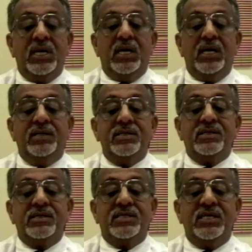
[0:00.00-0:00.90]
it is
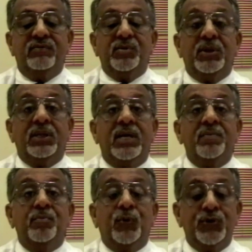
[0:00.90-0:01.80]
conceivable that
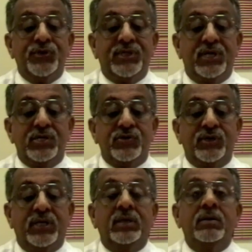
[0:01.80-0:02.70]
more
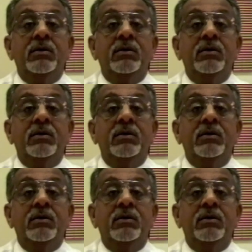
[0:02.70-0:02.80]
surgery,